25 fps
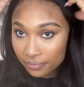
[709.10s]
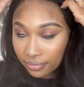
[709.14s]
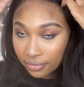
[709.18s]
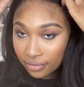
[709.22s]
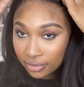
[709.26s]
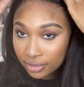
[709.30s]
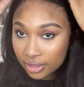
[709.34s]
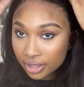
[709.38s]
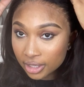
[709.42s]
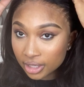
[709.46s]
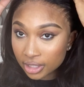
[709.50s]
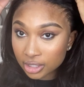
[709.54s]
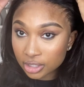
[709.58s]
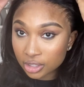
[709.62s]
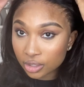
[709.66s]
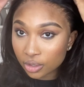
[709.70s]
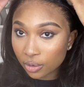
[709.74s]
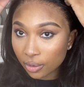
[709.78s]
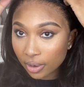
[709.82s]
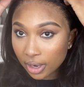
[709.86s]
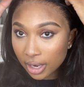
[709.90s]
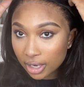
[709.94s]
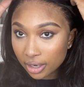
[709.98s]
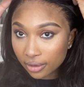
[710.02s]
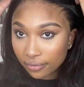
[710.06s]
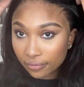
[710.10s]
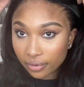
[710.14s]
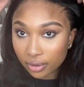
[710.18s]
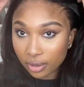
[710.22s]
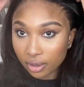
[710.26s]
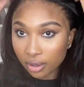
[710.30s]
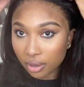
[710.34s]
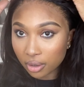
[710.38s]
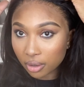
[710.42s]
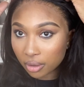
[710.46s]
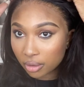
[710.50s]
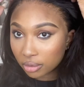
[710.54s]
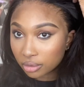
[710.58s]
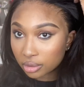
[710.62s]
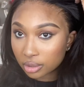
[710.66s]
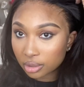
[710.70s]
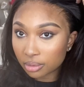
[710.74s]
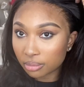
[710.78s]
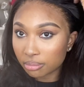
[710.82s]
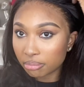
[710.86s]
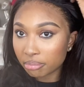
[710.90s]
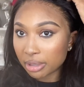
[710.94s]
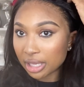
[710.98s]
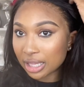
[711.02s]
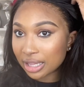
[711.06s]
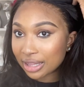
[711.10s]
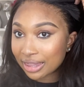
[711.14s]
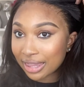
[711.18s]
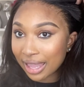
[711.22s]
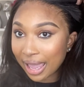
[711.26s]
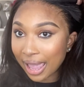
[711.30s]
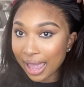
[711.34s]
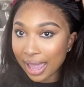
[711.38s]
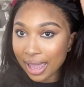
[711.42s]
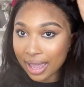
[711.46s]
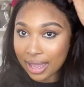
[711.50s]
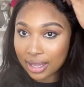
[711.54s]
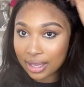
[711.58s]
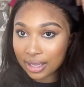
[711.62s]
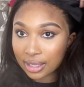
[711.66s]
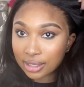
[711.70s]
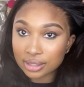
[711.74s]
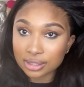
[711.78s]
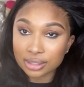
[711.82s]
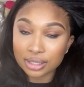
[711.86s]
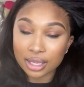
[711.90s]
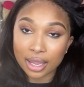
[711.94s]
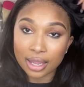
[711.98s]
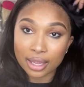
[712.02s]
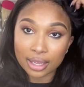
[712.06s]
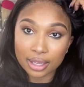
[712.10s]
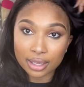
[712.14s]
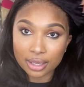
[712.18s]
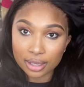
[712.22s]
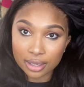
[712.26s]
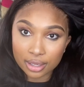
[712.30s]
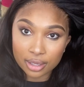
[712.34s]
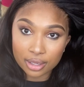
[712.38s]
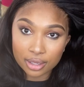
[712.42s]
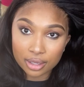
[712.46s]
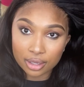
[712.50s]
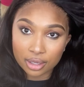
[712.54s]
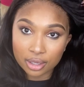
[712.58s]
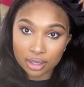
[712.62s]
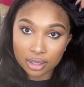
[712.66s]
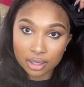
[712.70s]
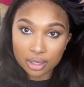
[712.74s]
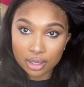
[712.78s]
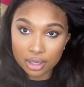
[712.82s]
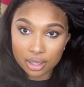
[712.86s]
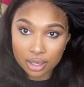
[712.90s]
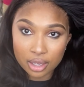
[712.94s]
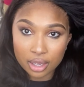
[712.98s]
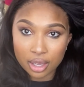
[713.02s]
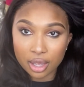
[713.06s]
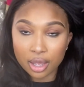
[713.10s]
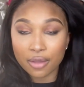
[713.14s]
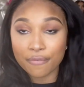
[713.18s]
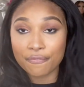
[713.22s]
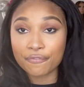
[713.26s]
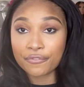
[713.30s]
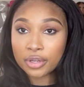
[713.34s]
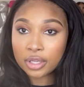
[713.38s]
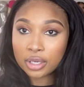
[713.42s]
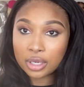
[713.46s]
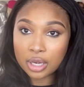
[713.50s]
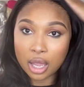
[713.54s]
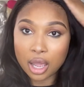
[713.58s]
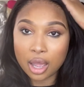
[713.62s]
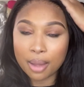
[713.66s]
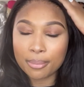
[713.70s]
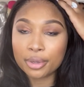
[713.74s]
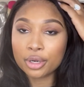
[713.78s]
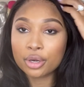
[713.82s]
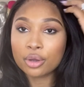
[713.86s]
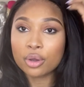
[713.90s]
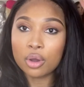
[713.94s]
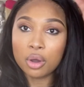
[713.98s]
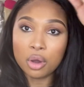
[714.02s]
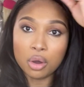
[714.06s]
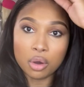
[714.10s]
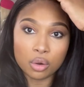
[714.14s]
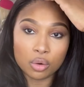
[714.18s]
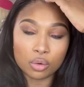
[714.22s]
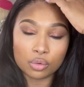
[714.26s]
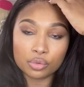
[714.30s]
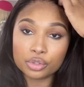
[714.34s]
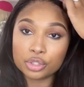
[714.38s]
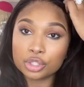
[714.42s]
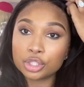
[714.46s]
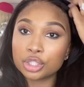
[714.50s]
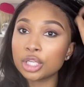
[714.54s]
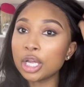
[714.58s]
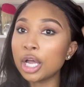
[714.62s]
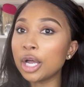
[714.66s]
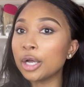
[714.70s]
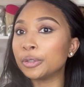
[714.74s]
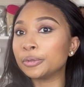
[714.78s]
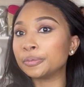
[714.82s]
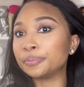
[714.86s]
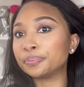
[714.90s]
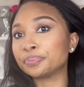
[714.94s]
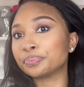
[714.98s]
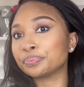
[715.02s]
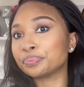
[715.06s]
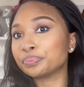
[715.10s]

this great of a hold, but that is like a phenomenal hold. So